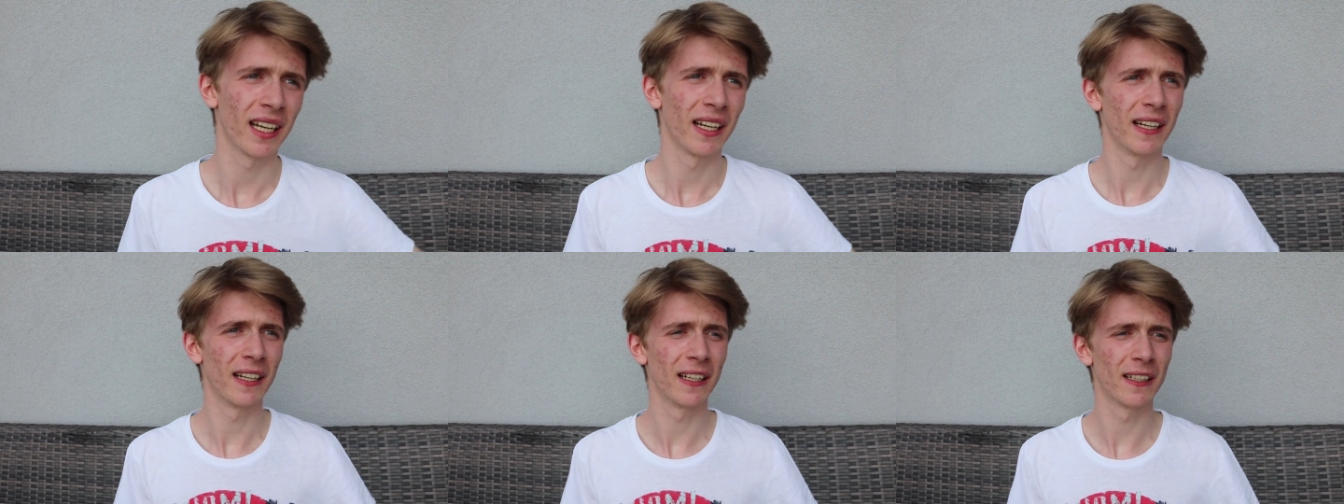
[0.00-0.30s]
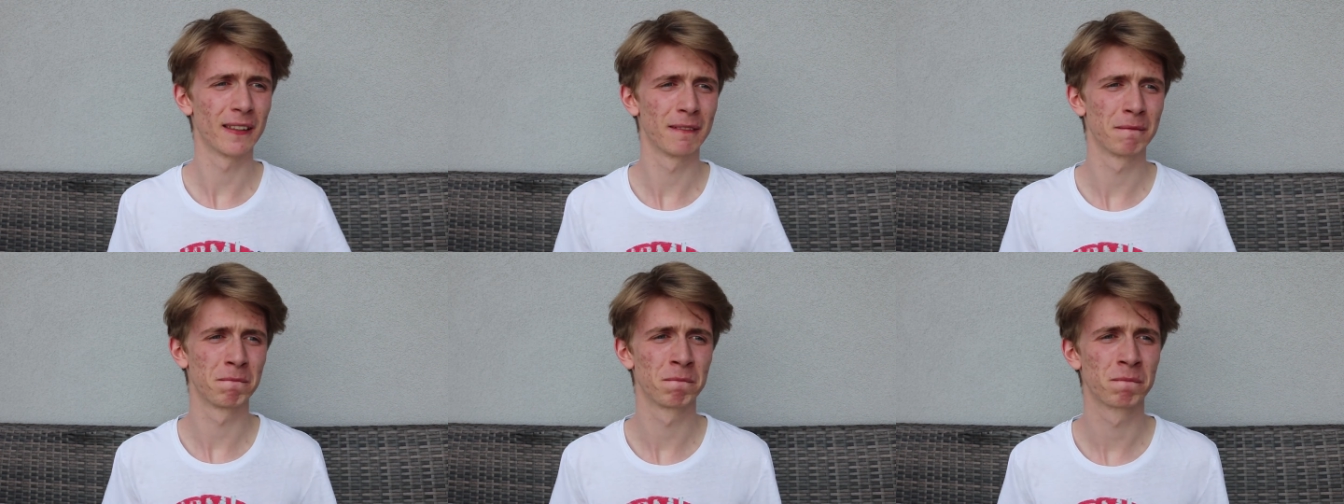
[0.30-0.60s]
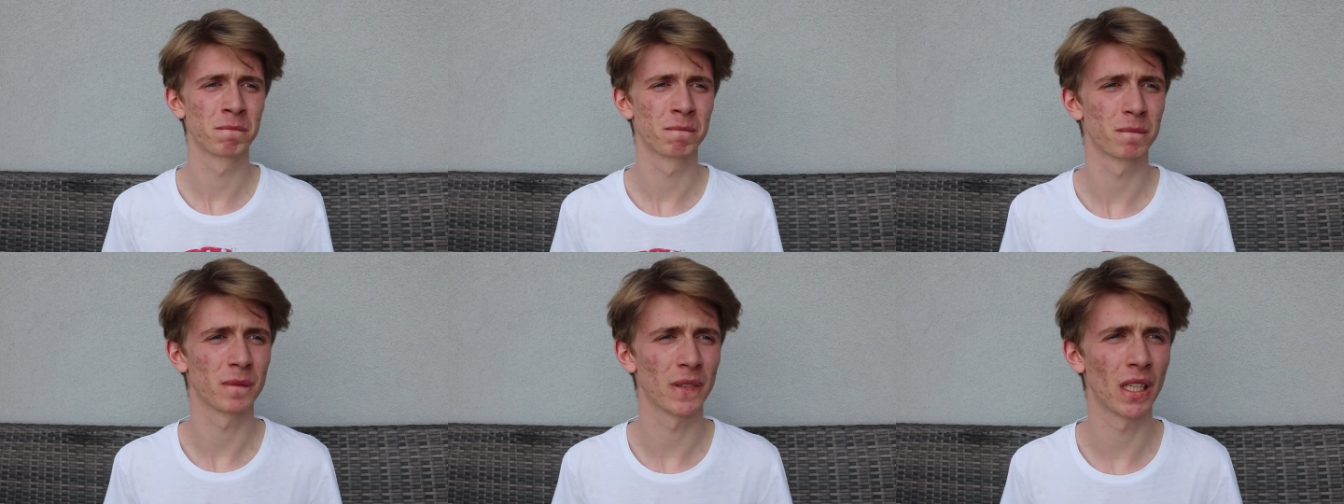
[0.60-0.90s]
Um,
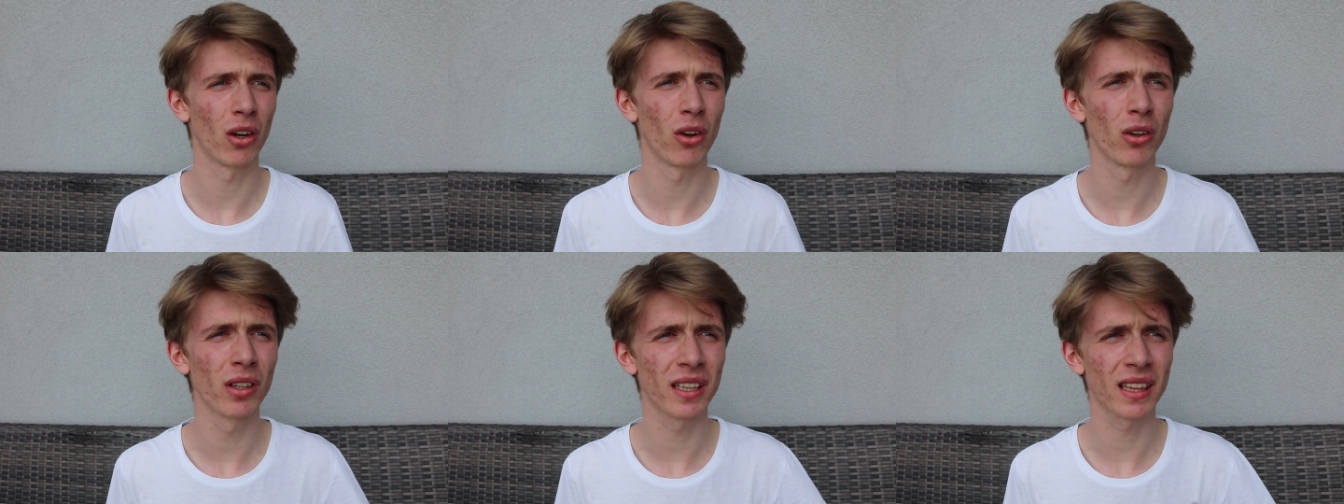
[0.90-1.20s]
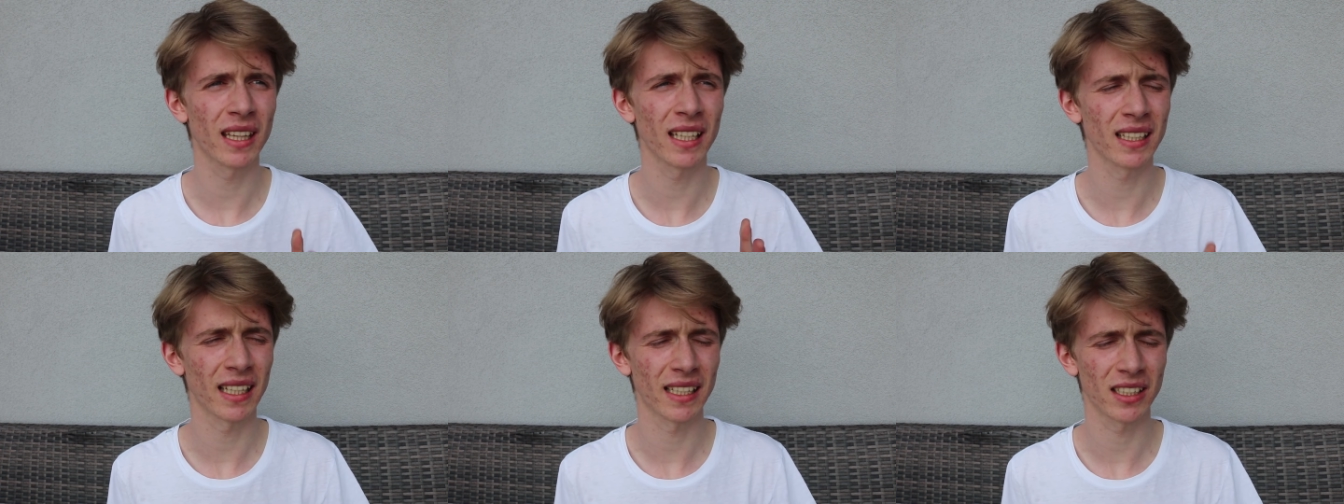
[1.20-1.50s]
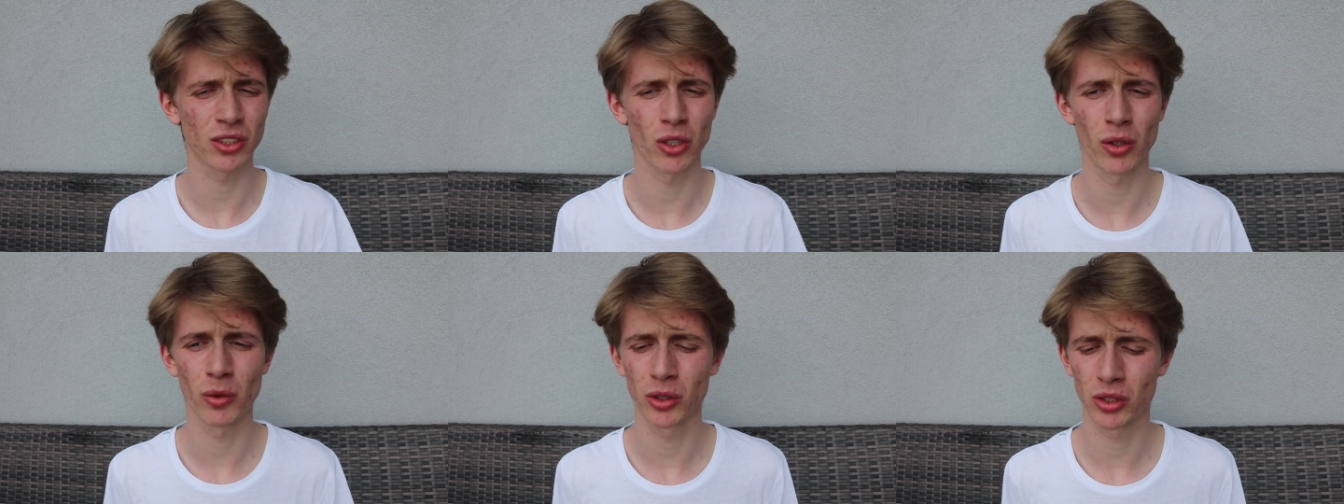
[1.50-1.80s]
the only thing that
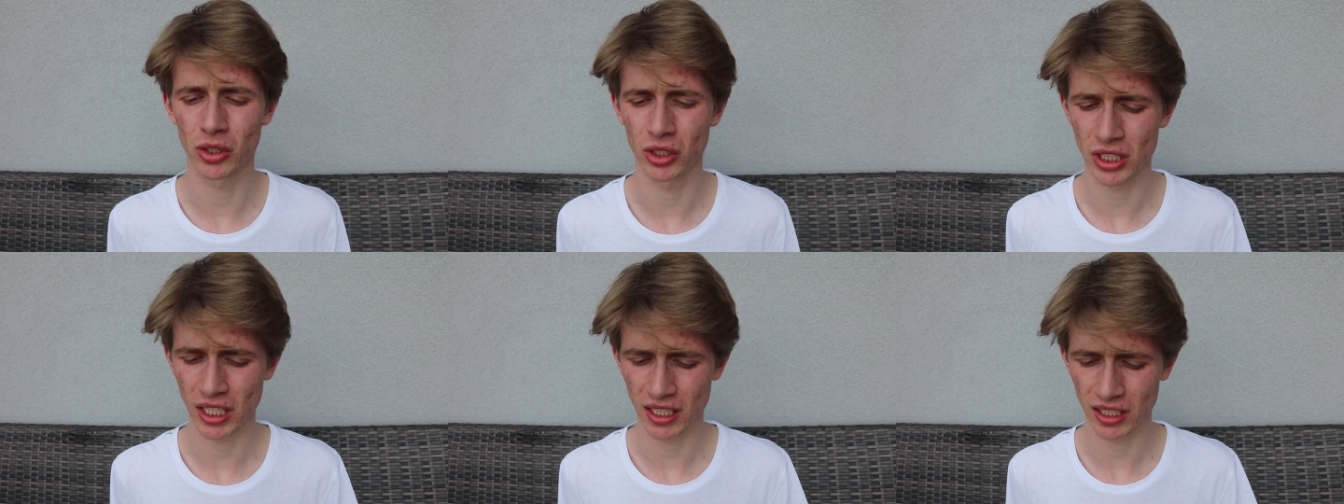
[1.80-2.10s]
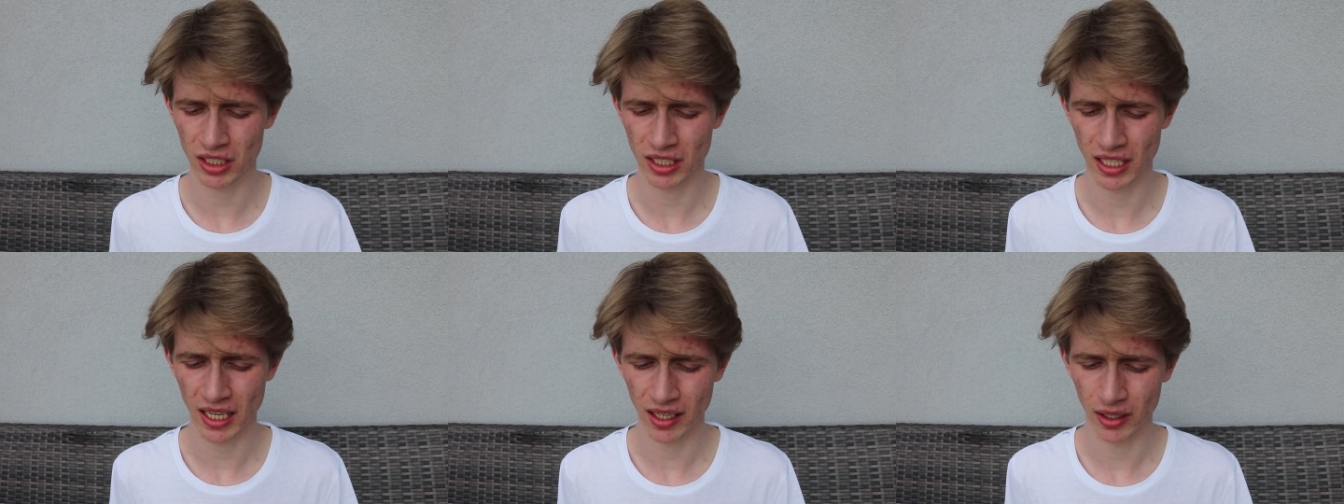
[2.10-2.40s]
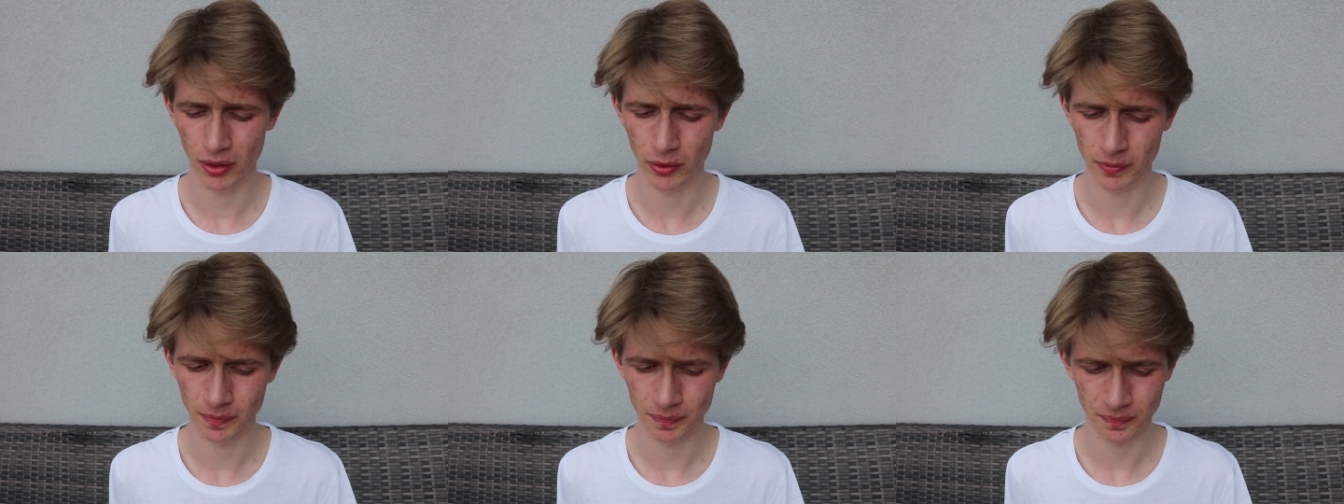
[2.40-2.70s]
is going to change
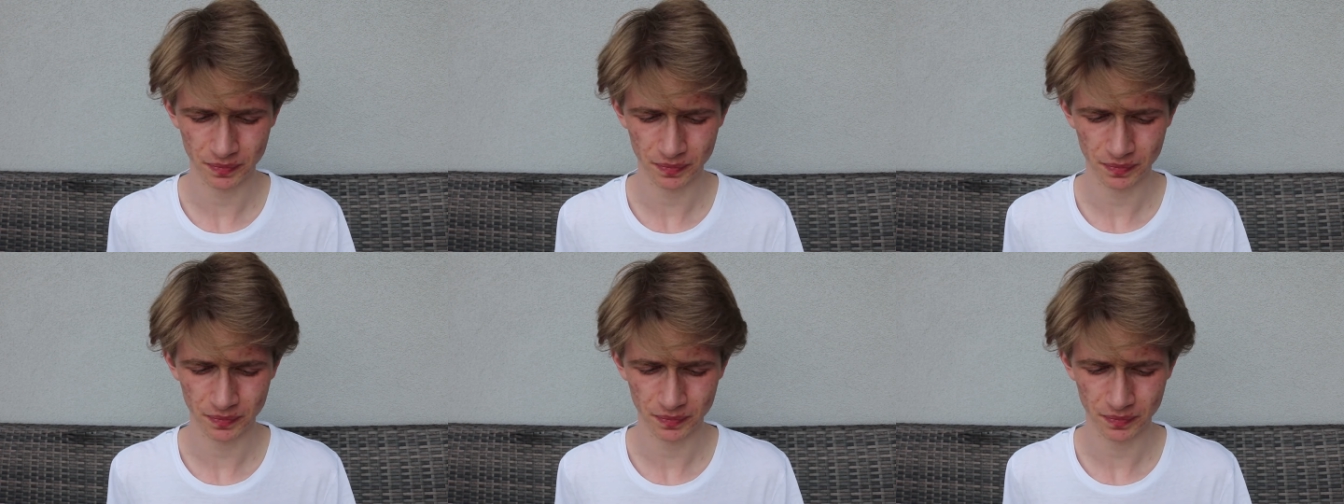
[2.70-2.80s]
now,